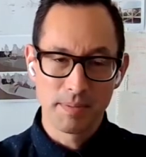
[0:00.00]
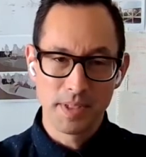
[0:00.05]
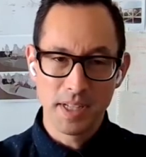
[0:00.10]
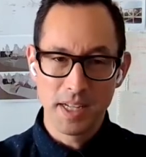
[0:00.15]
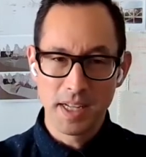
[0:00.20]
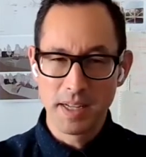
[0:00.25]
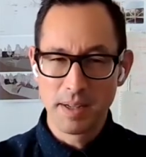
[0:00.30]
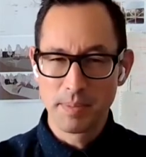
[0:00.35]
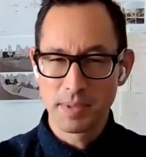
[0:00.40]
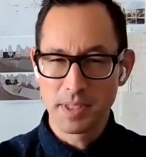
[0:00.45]

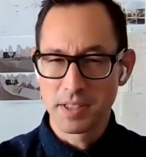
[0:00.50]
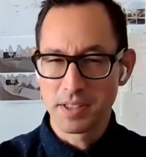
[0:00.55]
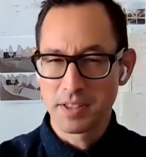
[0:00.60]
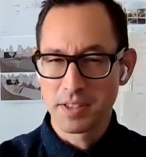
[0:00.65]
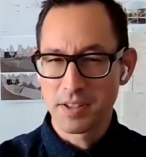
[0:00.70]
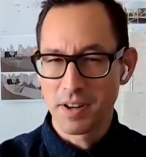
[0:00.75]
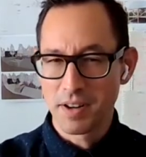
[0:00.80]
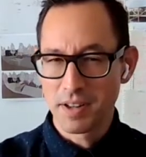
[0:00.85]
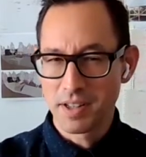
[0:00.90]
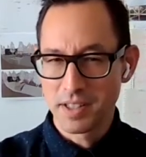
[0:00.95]
Teams has
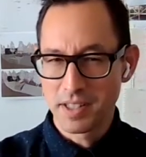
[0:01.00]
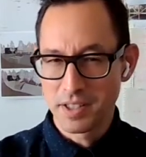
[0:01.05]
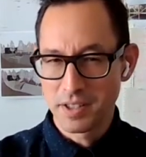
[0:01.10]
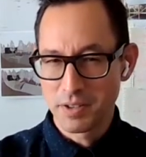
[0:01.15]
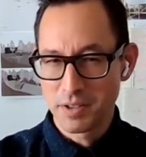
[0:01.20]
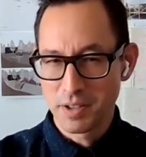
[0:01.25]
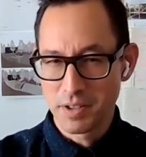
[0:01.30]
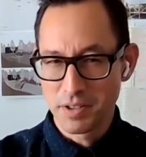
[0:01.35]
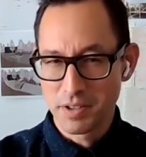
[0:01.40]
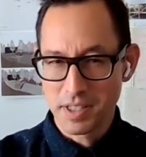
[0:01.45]
started to
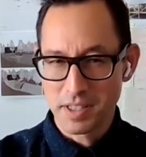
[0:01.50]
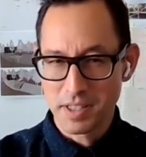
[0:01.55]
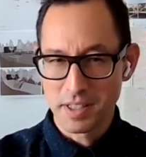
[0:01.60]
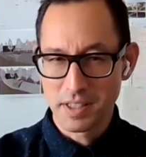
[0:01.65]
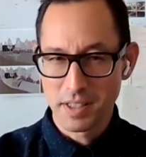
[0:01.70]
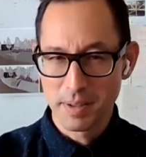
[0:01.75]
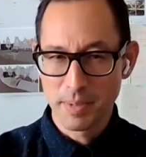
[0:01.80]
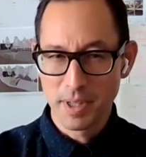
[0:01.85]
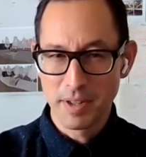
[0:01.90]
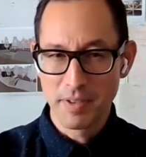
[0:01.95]
introduce this
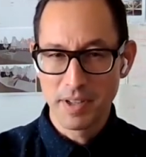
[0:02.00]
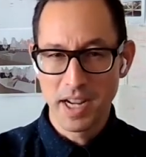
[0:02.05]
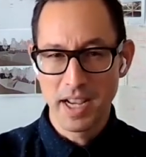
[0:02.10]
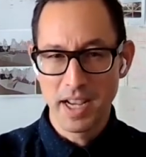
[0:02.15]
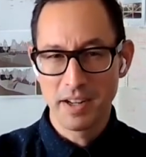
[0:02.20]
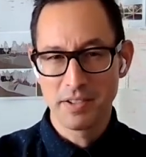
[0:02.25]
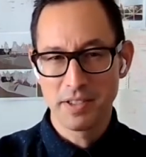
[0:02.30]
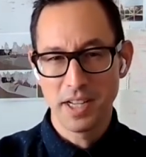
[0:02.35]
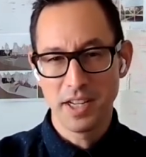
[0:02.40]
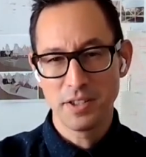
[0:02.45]
little bit of an
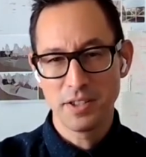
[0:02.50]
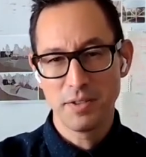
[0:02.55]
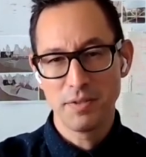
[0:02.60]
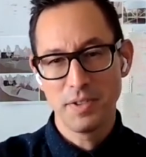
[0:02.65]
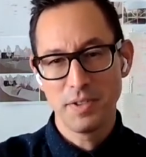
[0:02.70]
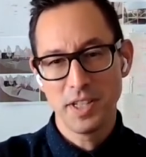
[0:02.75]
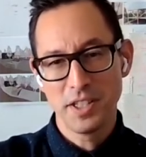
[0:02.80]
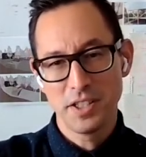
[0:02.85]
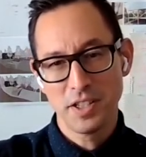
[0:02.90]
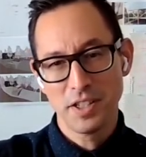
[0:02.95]
annotation
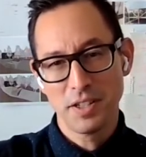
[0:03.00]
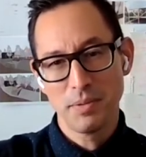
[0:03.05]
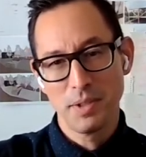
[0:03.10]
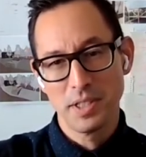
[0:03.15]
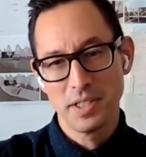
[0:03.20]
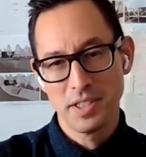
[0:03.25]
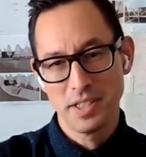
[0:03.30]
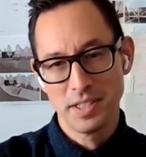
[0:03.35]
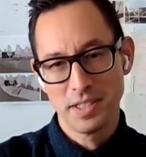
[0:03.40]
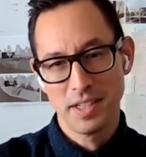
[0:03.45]
feature,
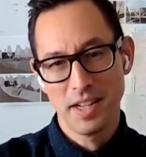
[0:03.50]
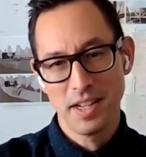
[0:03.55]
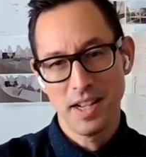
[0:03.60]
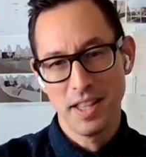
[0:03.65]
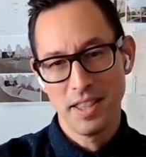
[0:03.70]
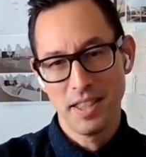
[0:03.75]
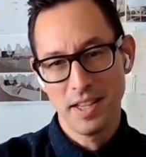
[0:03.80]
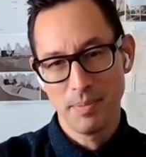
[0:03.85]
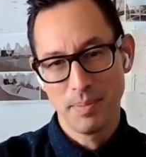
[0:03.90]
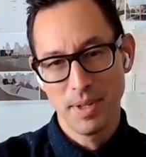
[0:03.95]
which has,
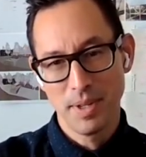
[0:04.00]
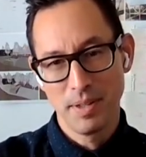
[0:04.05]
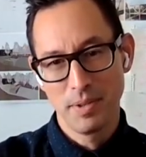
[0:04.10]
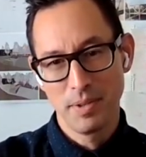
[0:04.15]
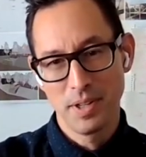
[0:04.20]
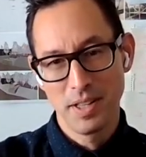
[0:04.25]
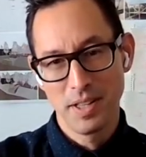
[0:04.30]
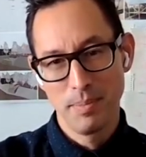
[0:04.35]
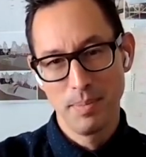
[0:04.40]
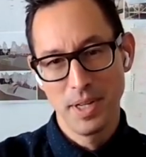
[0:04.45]
I think, been
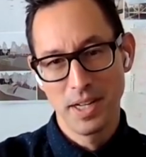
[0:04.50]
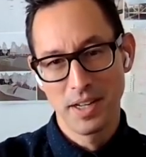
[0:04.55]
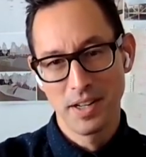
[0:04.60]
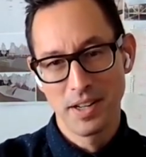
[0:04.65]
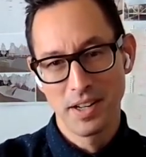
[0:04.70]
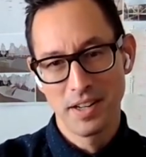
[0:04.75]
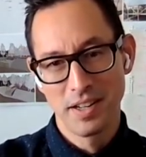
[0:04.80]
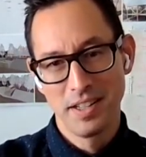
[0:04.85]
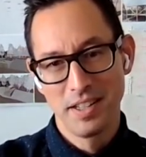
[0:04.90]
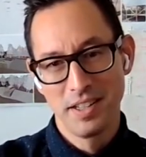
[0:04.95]
one of the
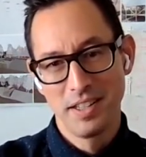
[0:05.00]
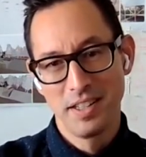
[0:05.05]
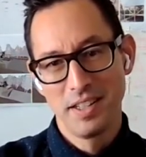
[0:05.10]
bigger